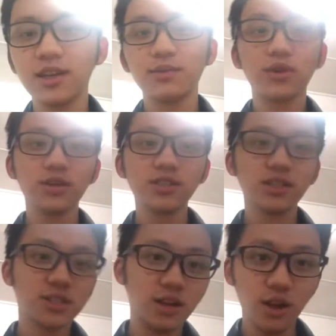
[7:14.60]
Because
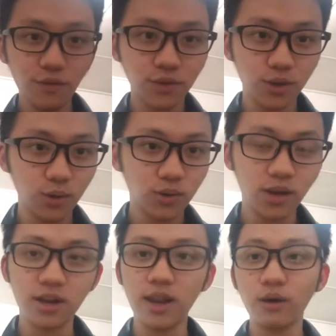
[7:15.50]
she loved you
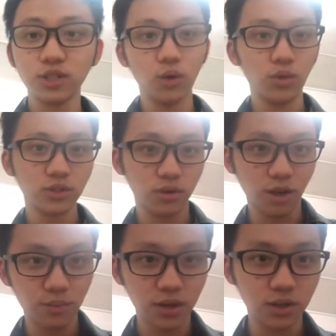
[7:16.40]
and now she wants to
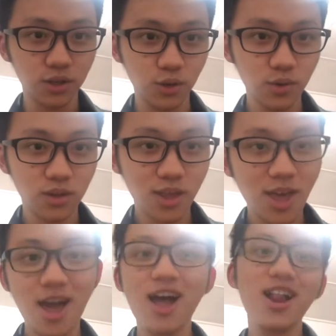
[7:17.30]
come back to you.
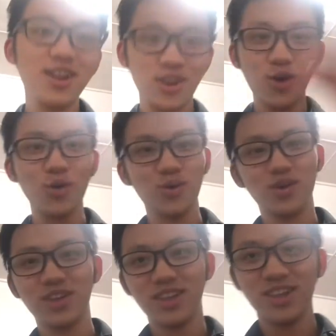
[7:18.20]
Hell no.
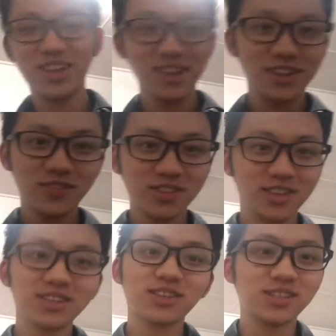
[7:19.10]

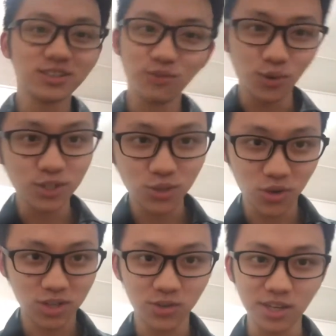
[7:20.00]
Just fall
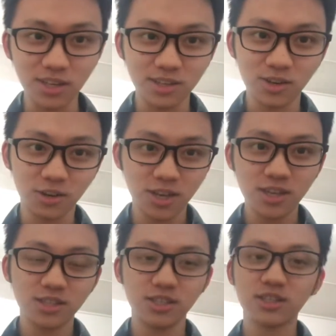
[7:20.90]
straight to hell.
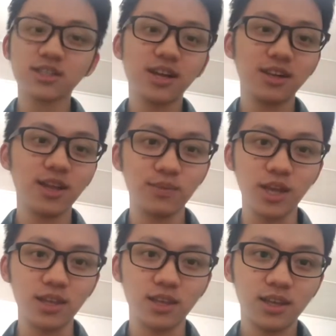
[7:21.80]
Okay? Just tell them
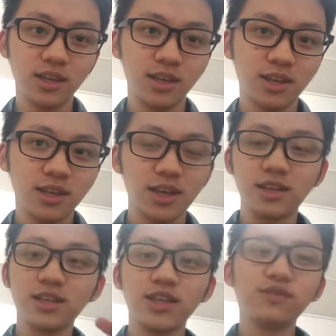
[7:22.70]
that.
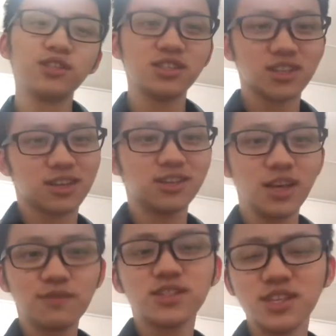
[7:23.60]
And then if
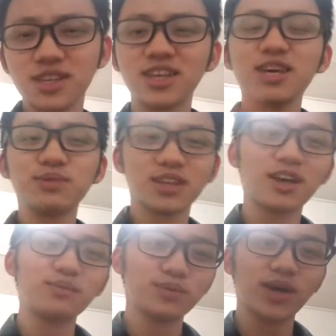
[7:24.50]
she keeps
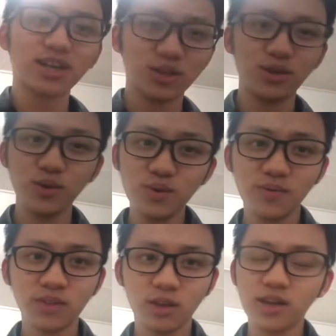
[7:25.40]
coming back to you,
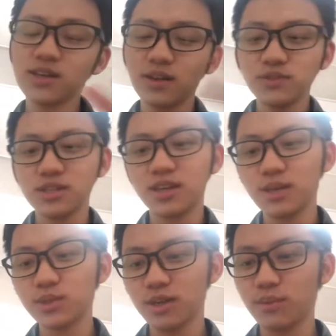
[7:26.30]
okay, if she
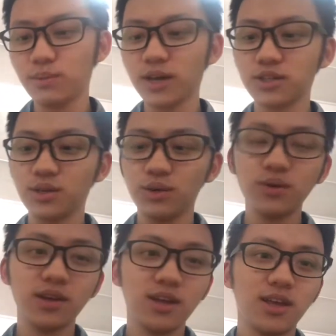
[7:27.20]
keeps coming back to
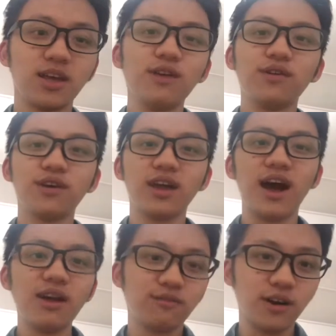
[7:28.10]
you, give her a
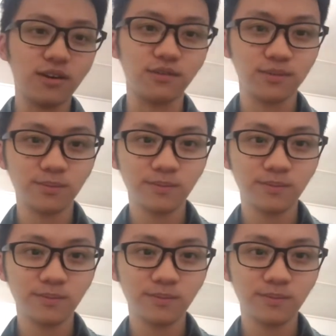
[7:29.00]
high five.